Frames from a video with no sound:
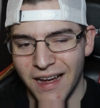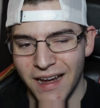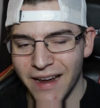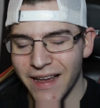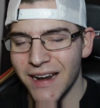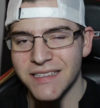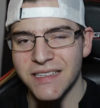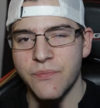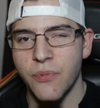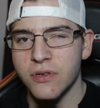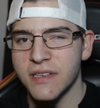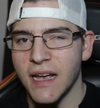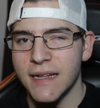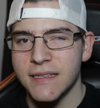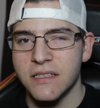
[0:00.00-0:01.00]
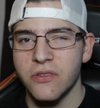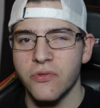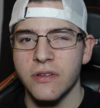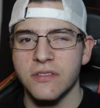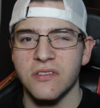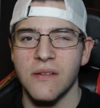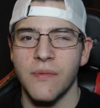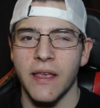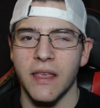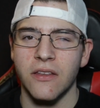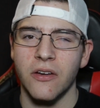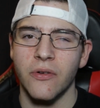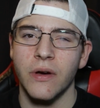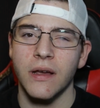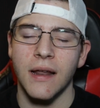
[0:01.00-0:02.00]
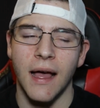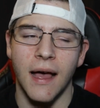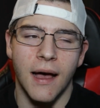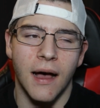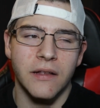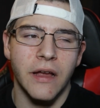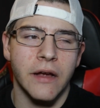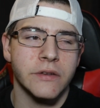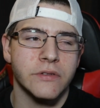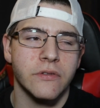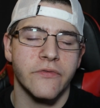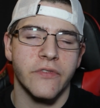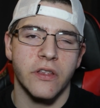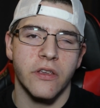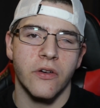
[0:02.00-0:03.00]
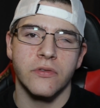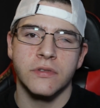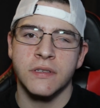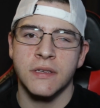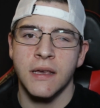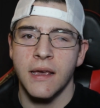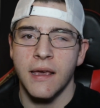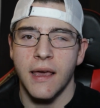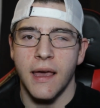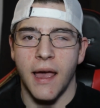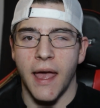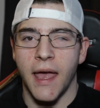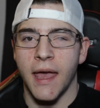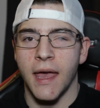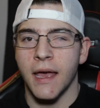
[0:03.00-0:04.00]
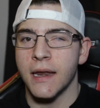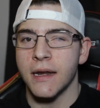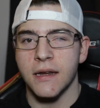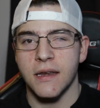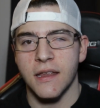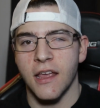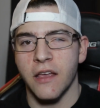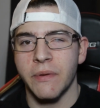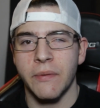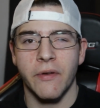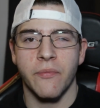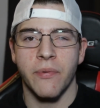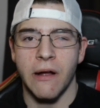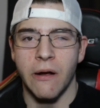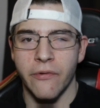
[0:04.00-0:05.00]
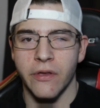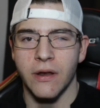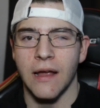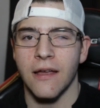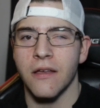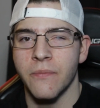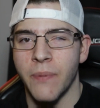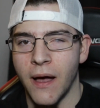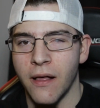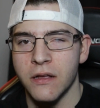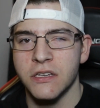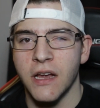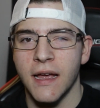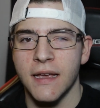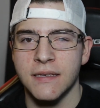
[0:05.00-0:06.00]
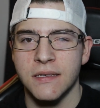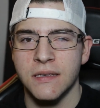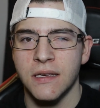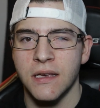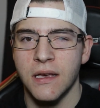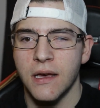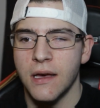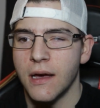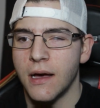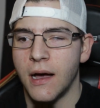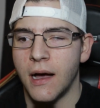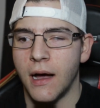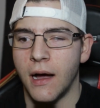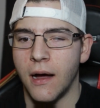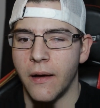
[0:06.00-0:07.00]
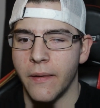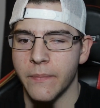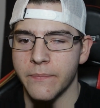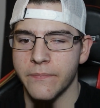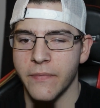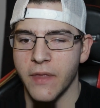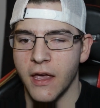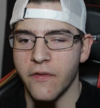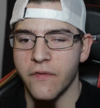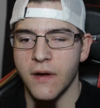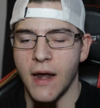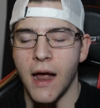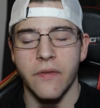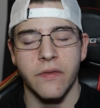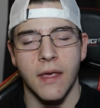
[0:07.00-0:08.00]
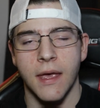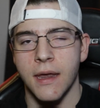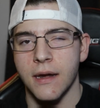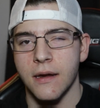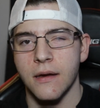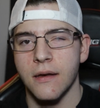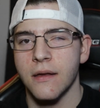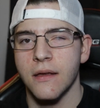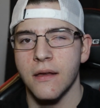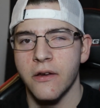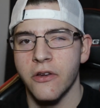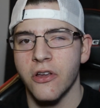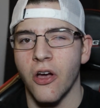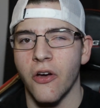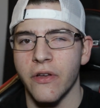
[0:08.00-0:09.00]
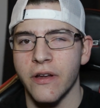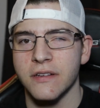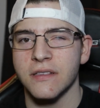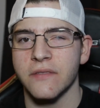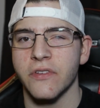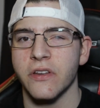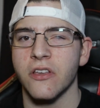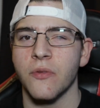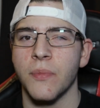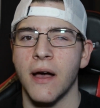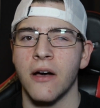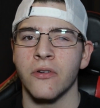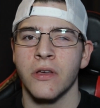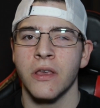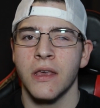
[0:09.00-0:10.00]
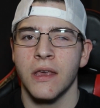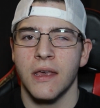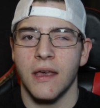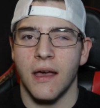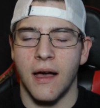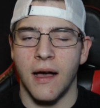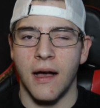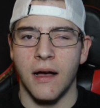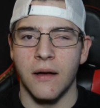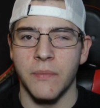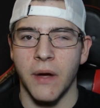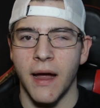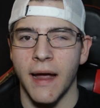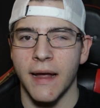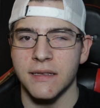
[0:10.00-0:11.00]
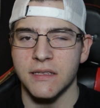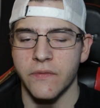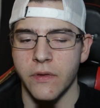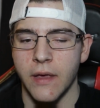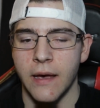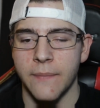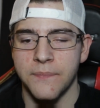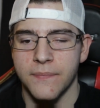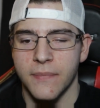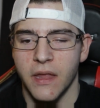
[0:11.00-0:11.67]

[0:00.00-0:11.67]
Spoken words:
I kind of see both sides to it, so I'm like, you know what, I'll just do videos, and if people have a problem with it, I apologize. If not, then here you go. Here's the video about my eye and stuff like that.